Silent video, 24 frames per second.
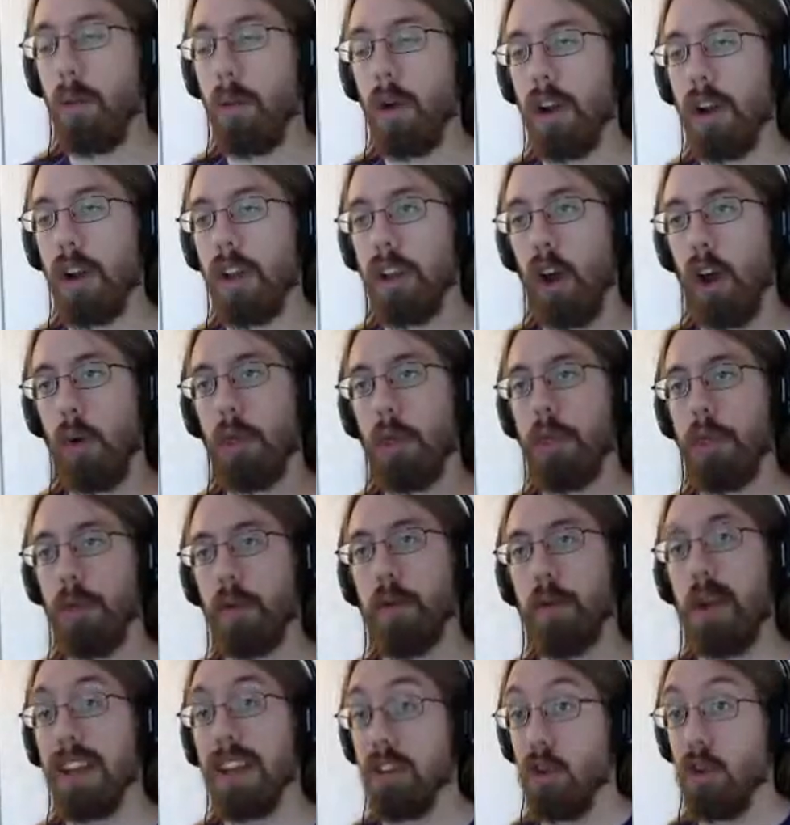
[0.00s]
I want to go
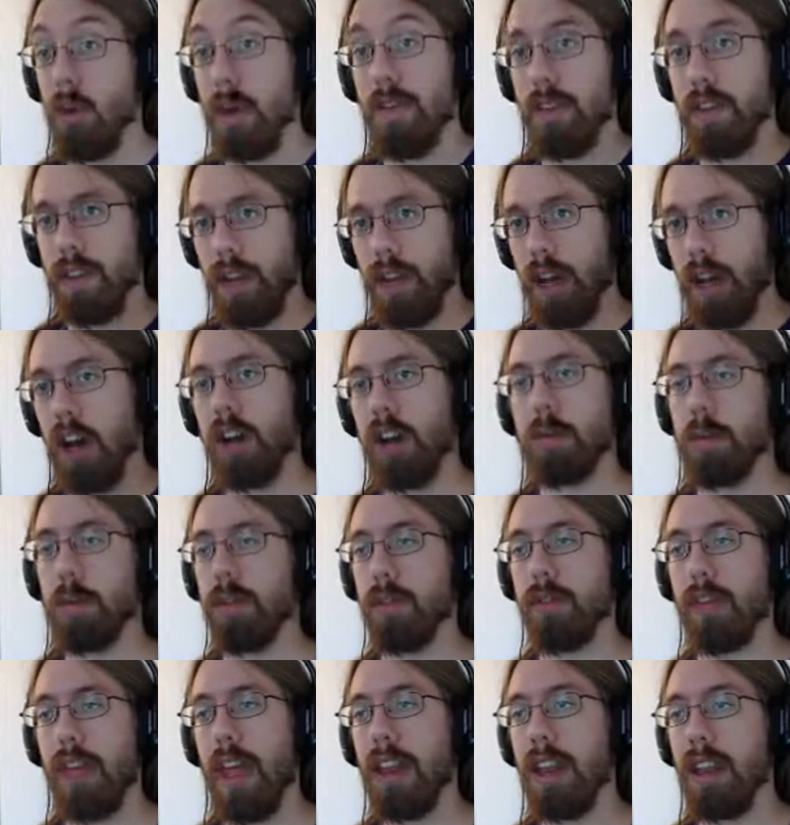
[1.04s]
through and do everything
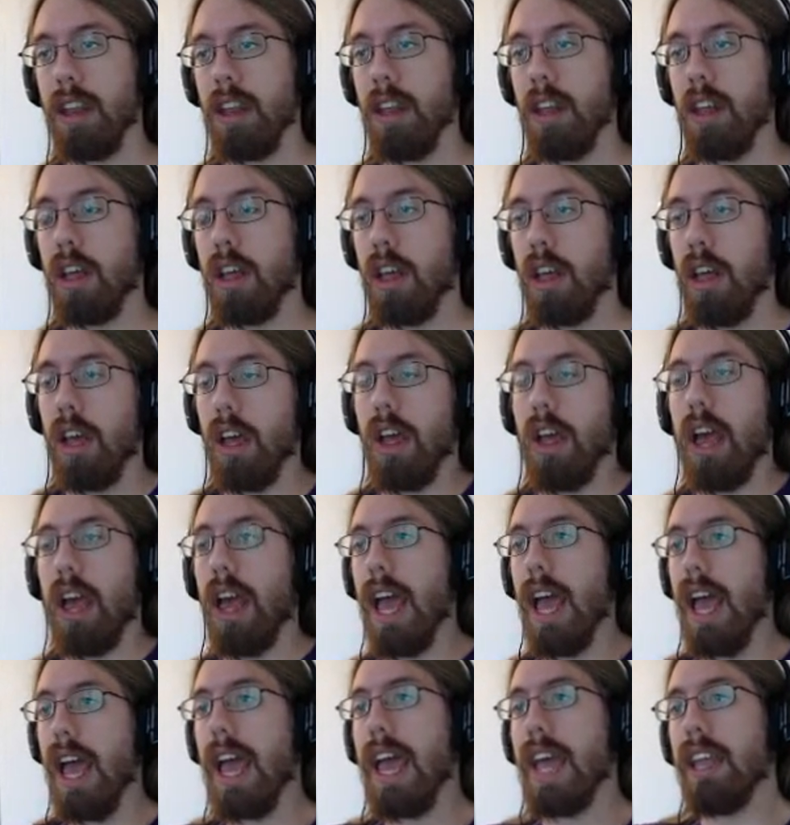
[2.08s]
100%.
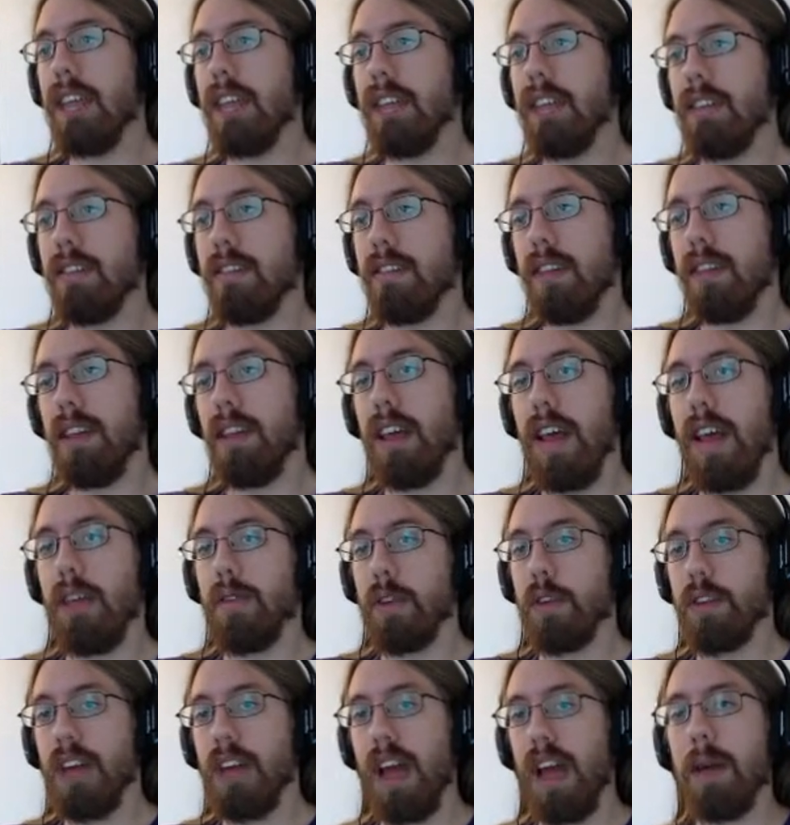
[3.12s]
And
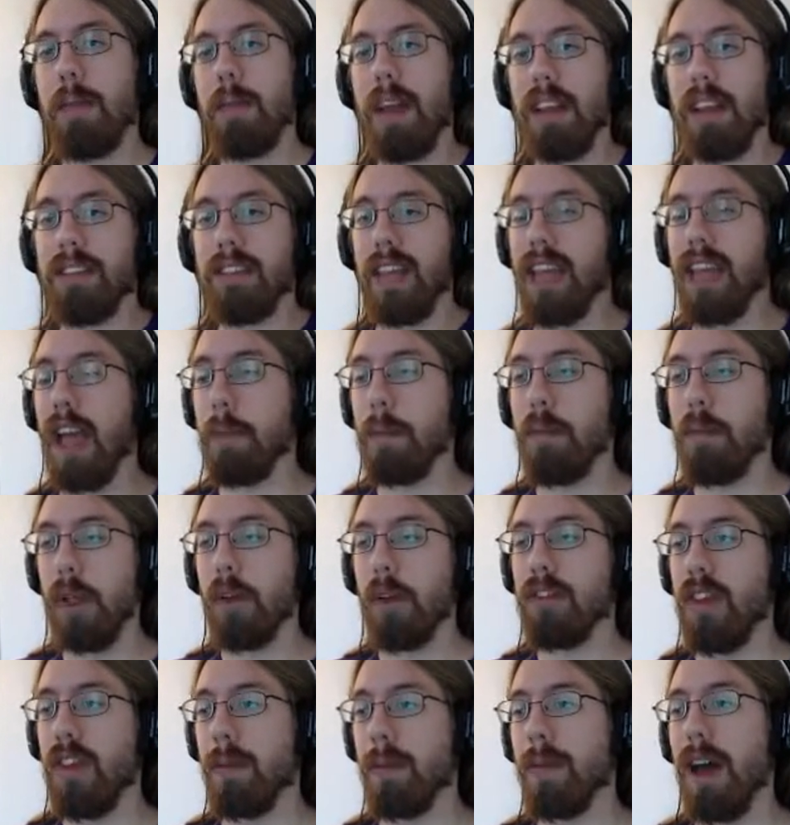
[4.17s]
every time, it's like I
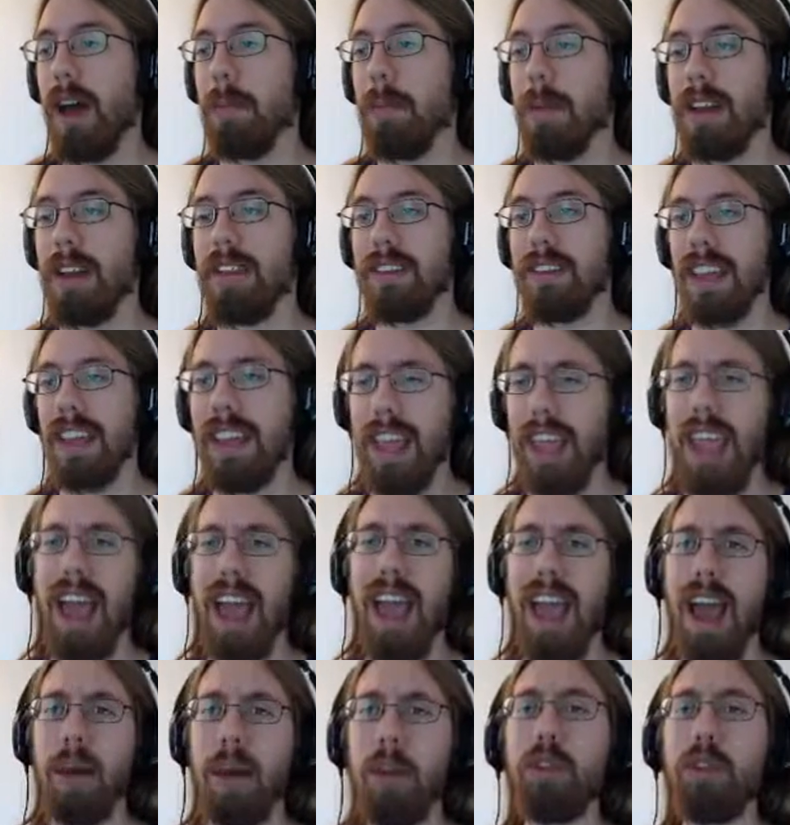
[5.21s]
blow something up and like,
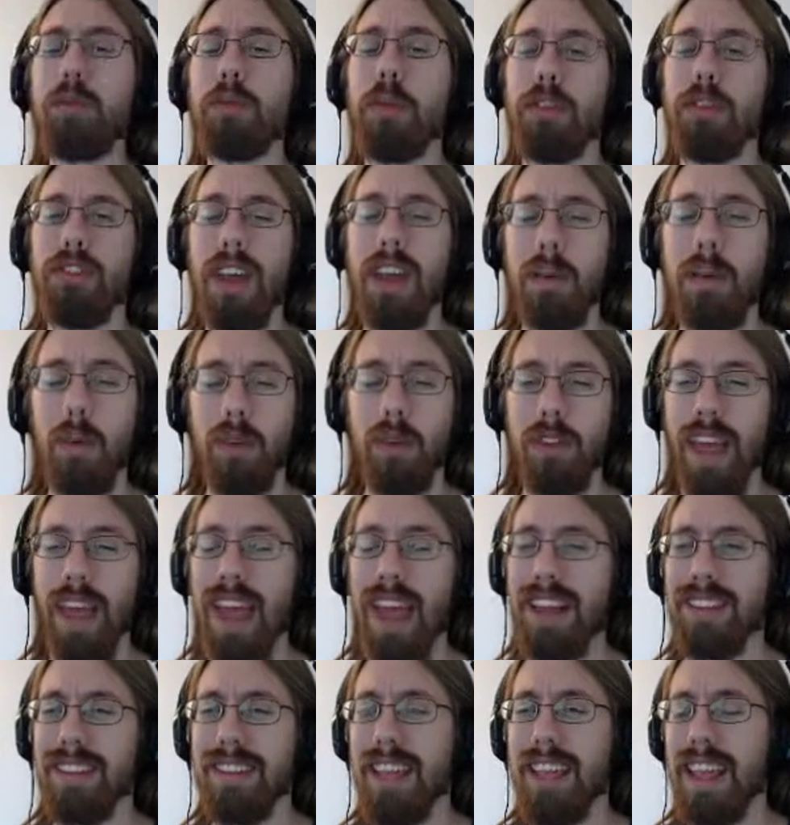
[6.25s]
yeah, how much percent was
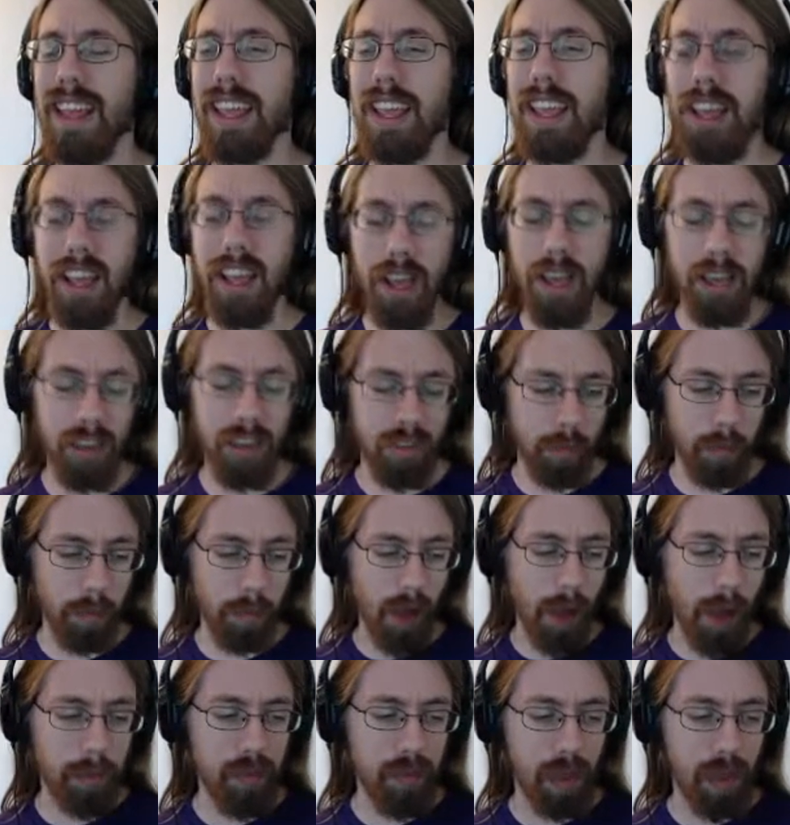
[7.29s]
that? It's like, because it
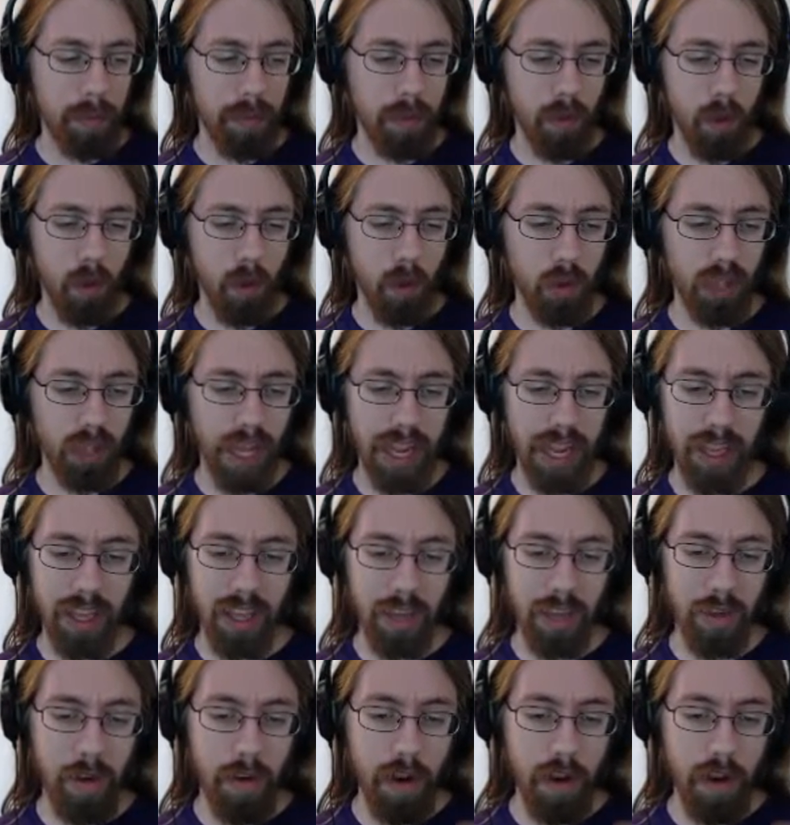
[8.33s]
pops up the whole, like